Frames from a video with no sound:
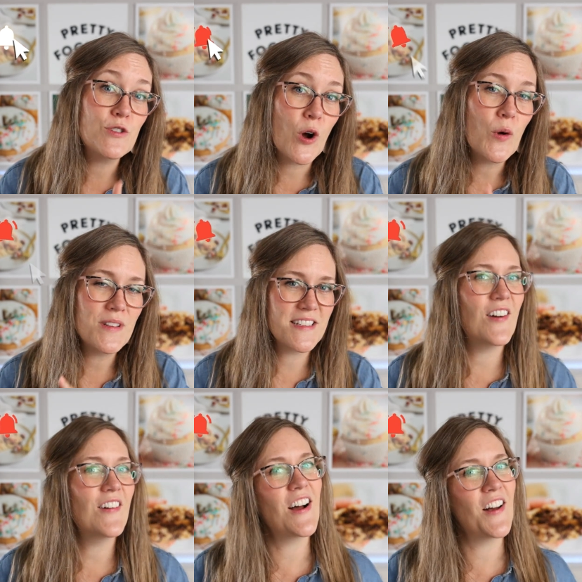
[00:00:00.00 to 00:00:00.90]
don't miss
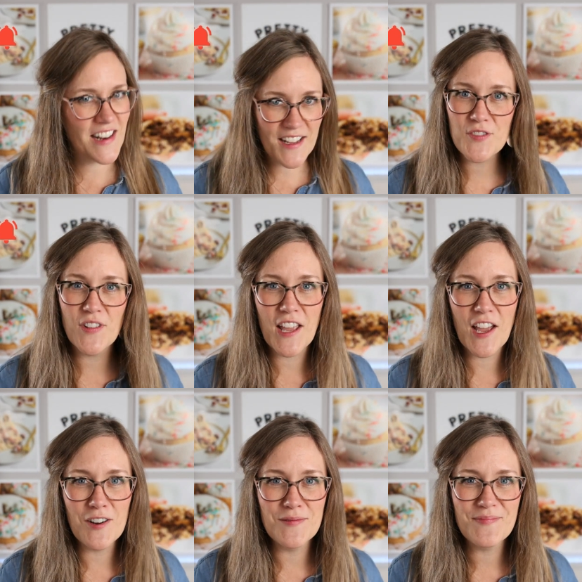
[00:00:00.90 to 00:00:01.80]
out on the next
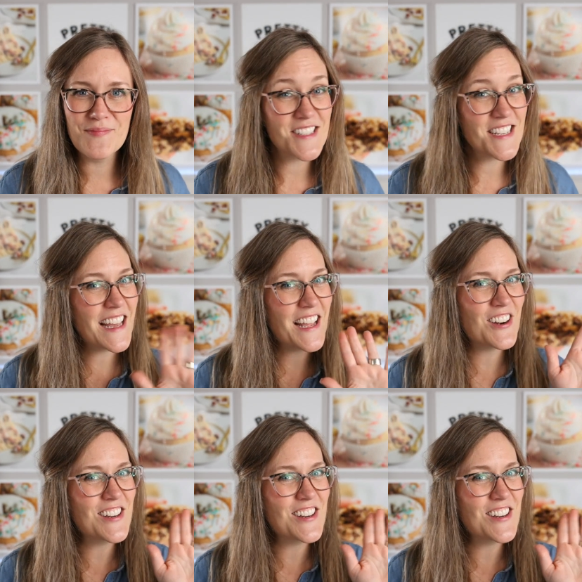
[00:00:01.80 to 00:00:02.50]
video. See you later.